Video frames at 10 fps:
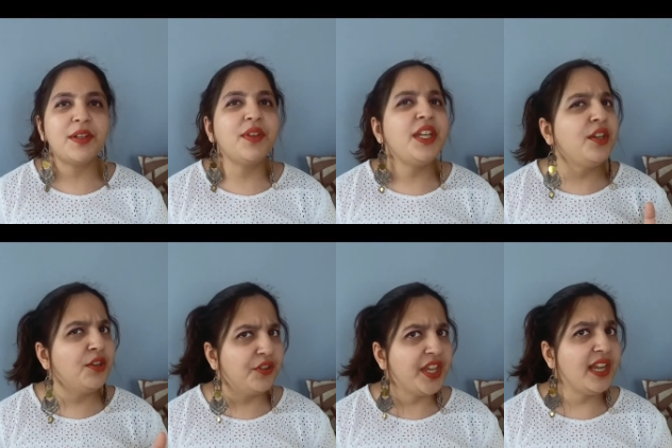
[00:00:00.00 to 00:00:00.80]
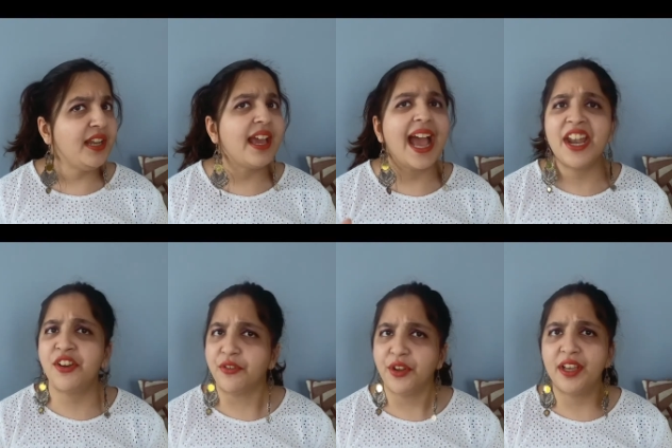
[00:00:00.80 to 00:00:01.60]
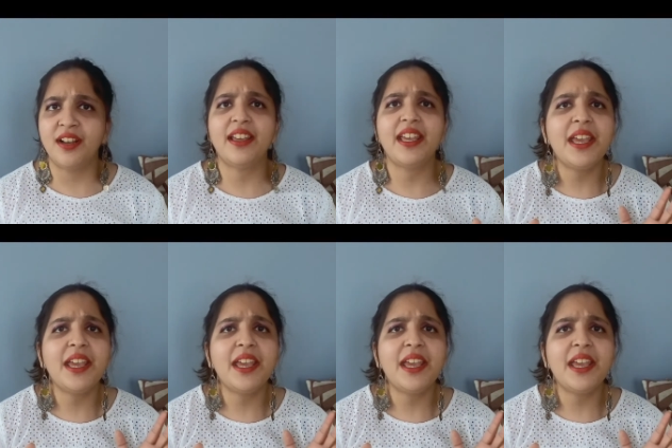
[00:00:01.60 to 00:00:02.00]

between real and real,